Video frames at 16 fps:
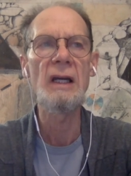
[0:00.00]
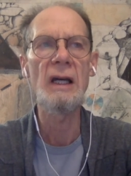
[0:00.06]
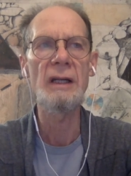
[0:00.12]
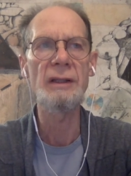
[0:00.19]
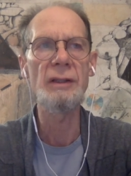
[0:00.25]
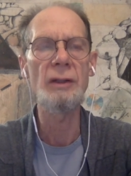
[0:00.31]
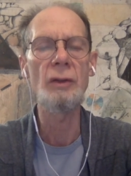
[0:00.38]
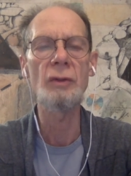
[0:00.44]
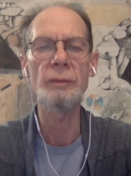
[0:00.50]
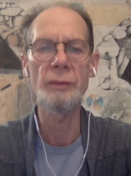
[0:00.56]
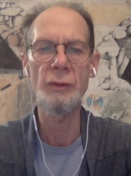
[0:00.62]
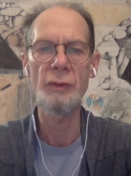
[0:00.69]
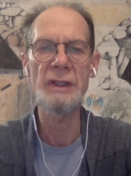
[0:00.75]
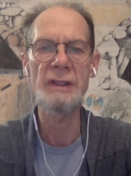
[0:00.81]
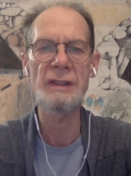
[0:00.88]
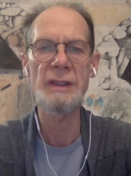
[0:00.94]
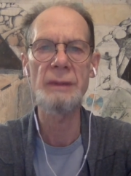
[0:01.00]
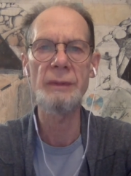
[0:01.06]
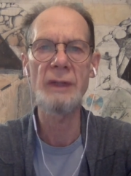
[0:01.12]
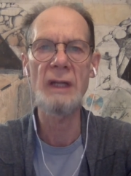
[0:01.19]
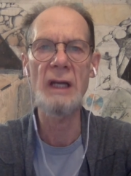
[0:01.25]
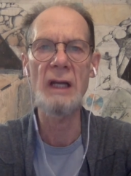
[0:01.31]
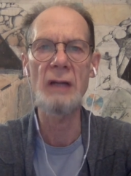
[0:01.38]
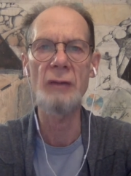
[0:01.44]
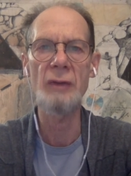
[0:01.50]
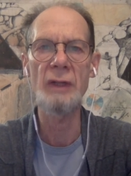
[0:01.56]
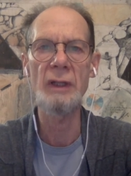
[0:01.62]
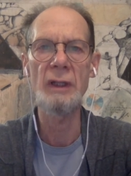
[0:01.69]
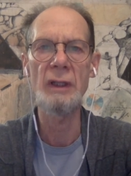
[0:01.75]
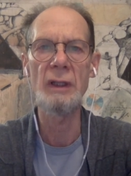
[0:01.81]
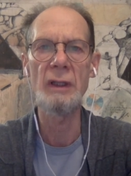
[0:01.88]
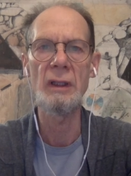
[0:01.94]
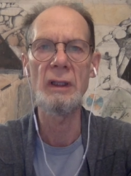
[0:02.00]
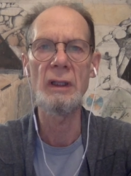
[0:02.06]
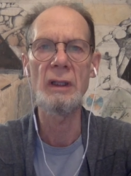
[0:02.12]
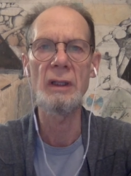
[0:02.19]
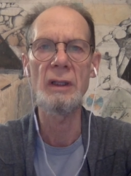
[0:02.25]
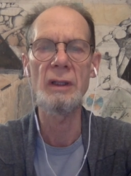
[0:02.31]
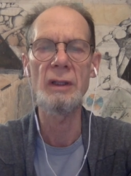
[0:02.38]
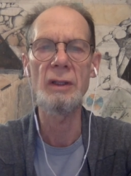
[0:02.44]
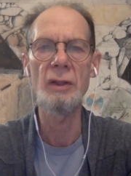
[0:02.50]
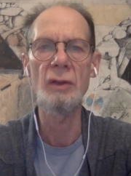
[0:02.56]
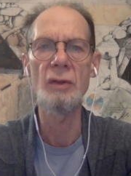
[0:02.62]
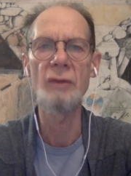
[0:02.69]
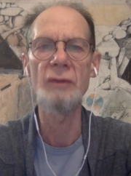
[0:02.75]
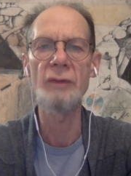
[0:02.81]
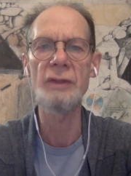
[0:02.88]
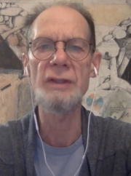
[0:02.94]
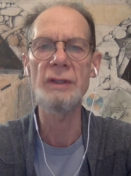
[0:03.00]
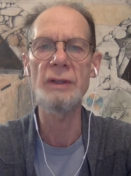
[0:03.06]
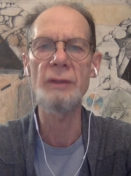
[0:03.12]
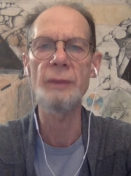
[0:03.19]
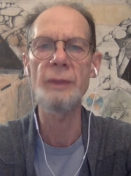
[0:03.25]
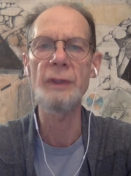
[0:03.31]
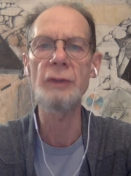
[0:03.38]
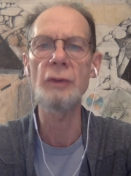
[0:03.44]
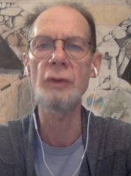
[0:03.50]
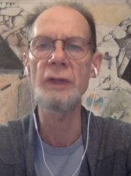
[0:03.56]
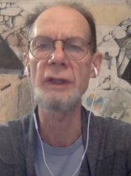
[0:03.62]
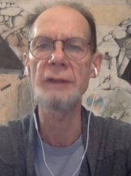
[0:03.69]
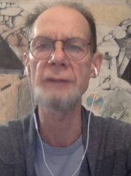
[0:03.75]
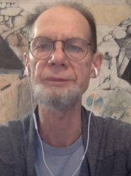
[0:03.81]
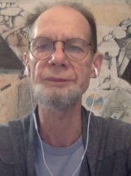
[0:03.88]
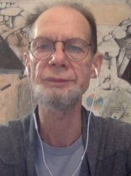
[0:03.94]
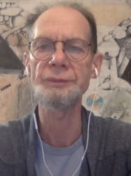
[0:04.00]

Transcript: at the Old Merensky Gallery in uh, the University of Pretoria.